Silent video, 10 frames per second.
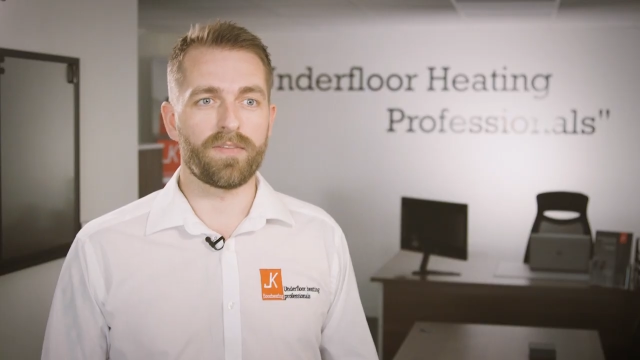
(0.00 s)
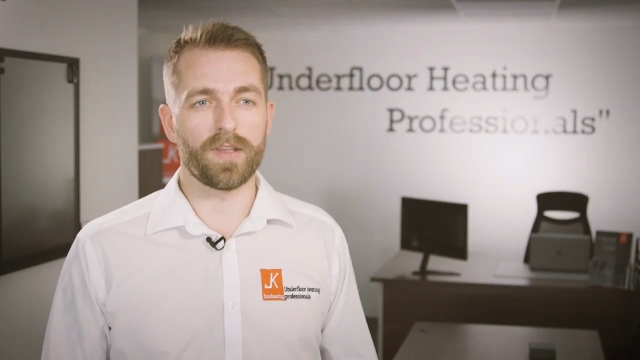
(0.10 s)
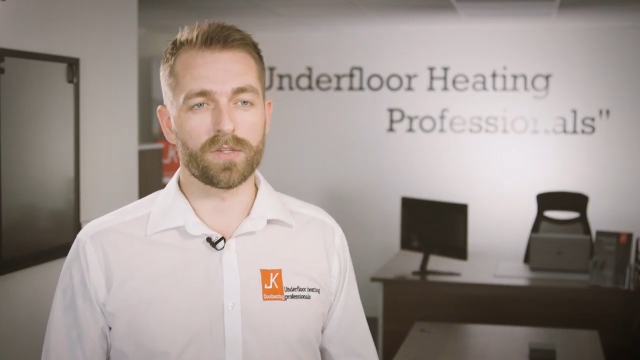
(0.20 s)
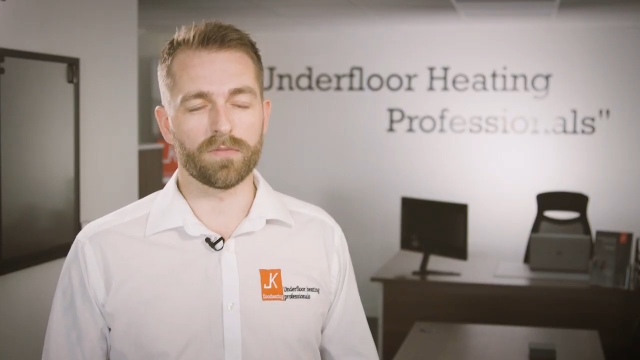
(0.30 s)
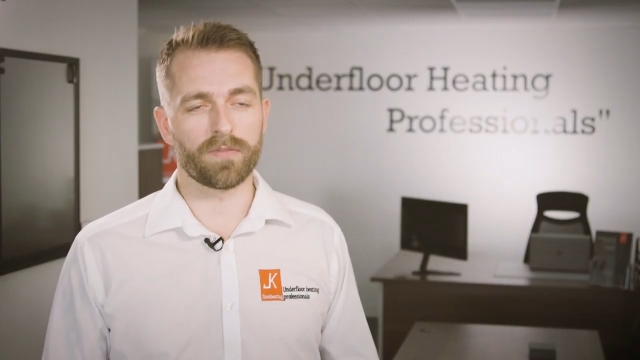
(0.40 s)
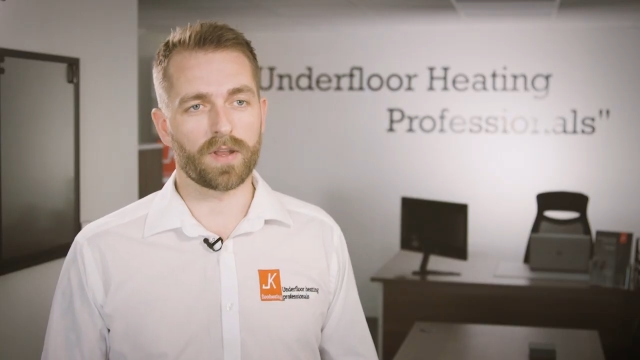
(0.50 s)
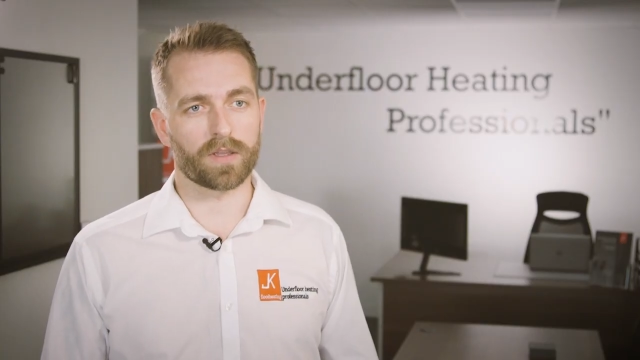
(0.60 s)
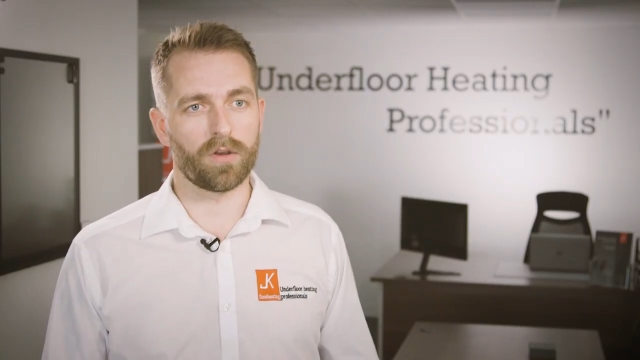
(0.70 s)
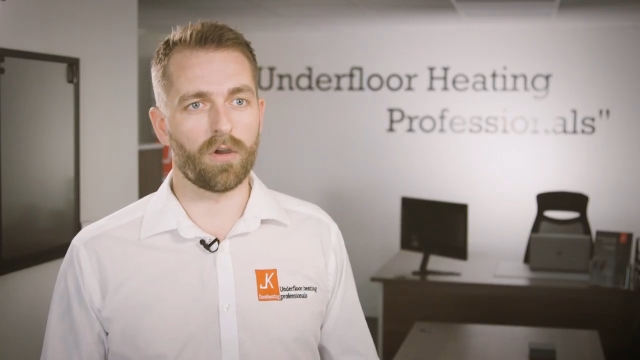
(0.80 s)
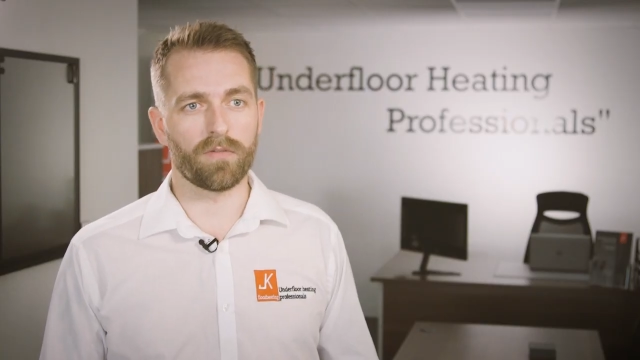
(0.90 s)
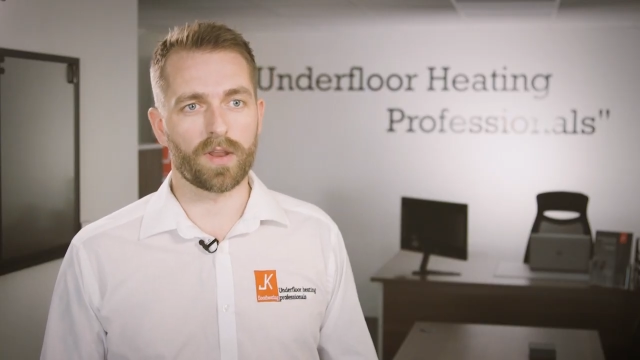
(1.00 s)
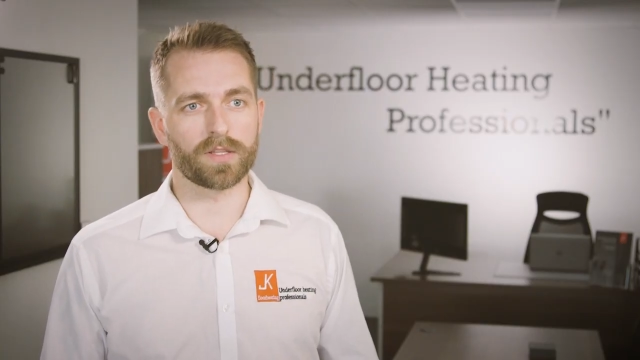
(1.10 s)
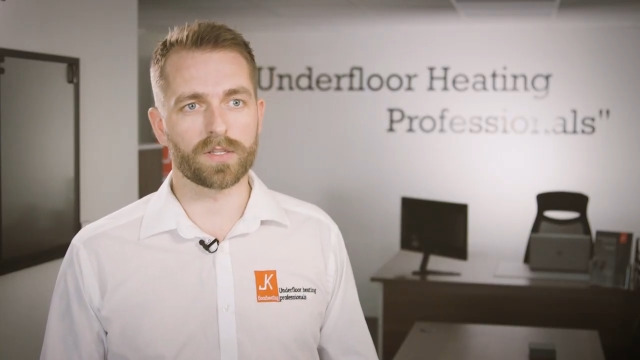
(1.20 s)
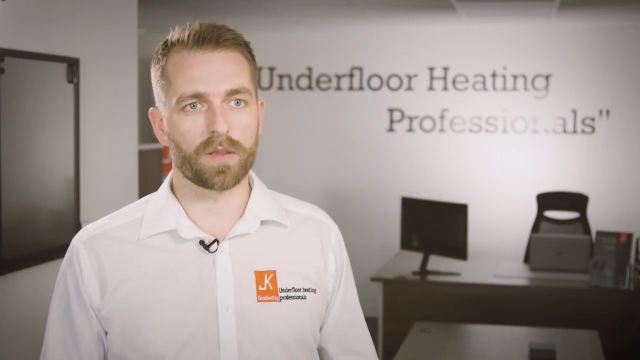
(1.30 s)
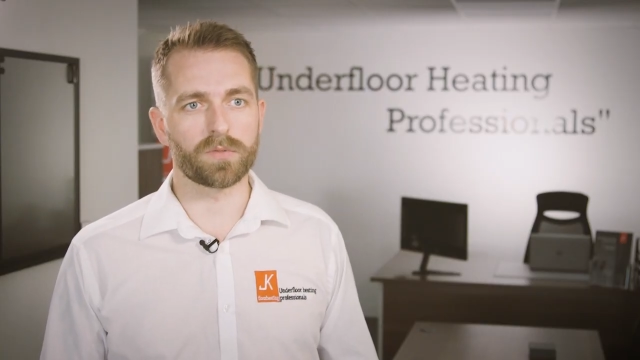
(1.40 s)
If it is something like an overlay
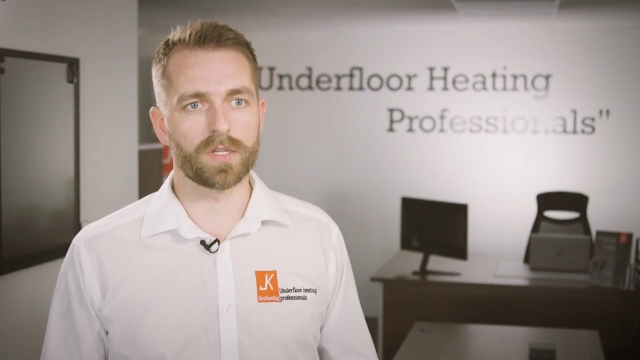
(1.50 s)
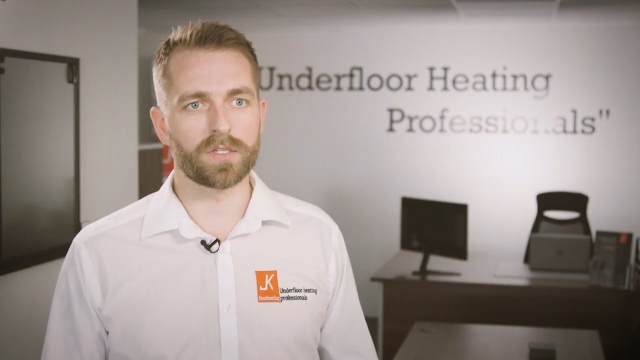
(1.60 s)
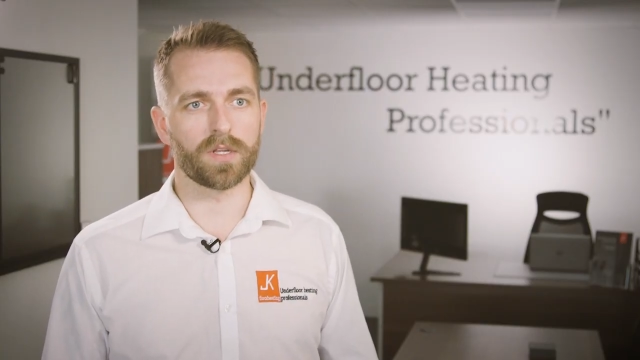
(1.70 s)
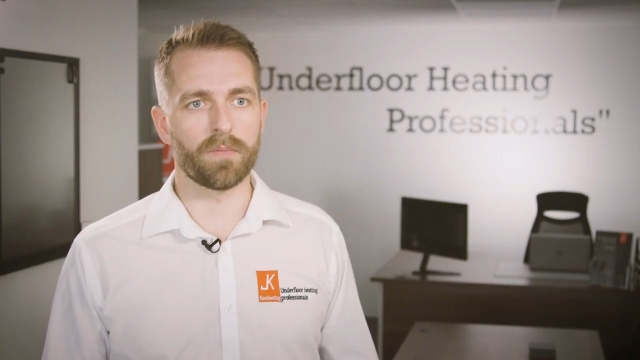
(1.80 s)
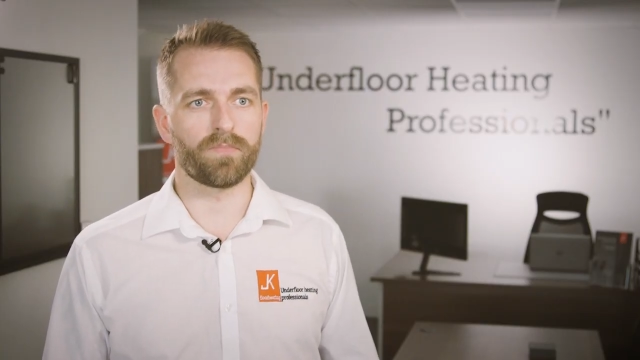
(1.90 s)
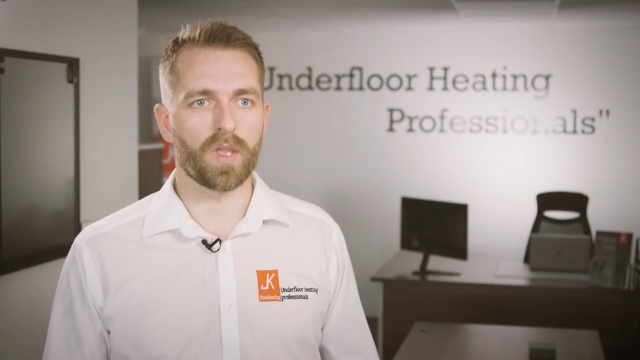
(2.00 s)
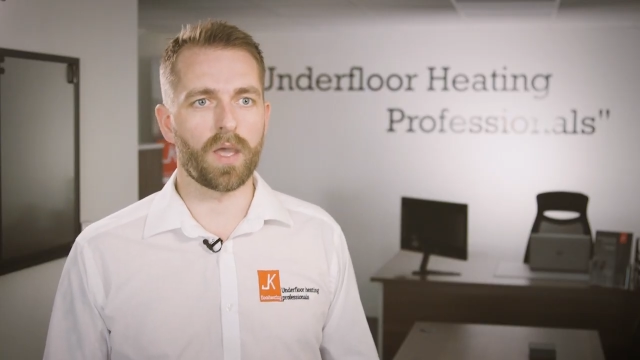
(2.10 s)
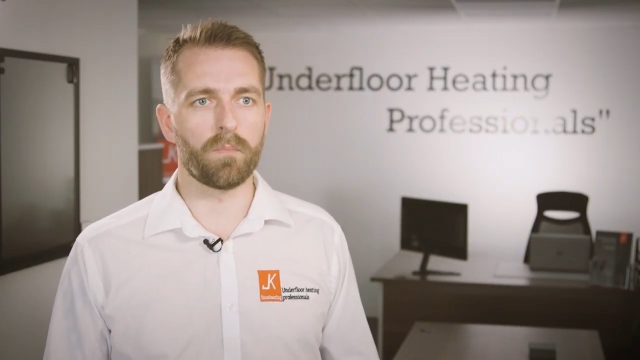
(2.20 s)
type system,